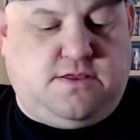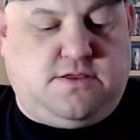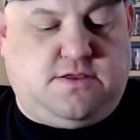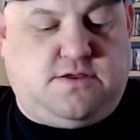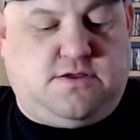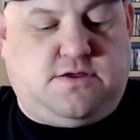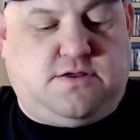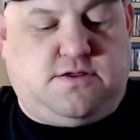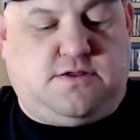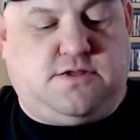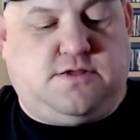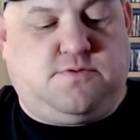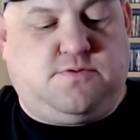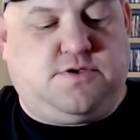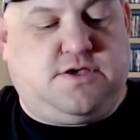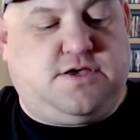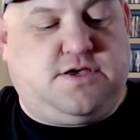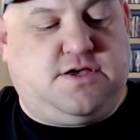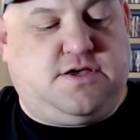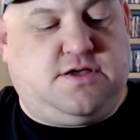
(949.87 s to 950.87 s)
And then we
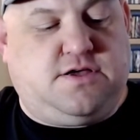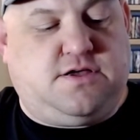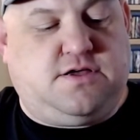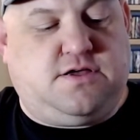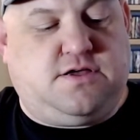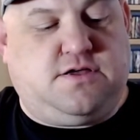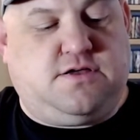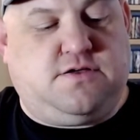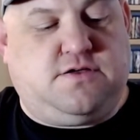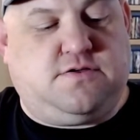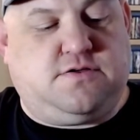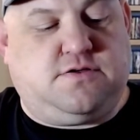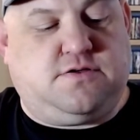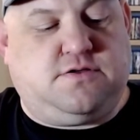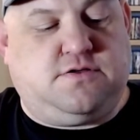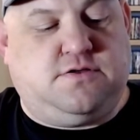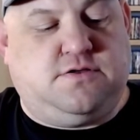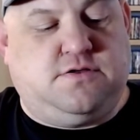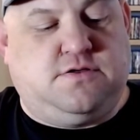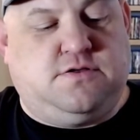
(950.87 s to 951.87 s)
have
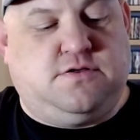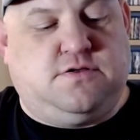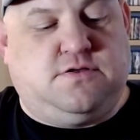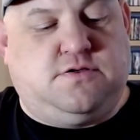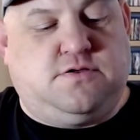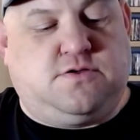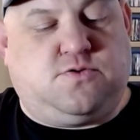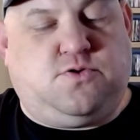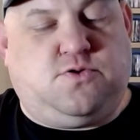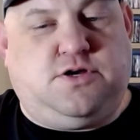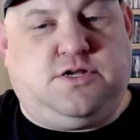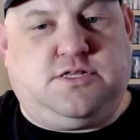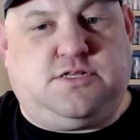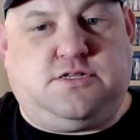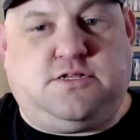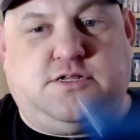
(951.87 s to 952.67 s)
Queen of the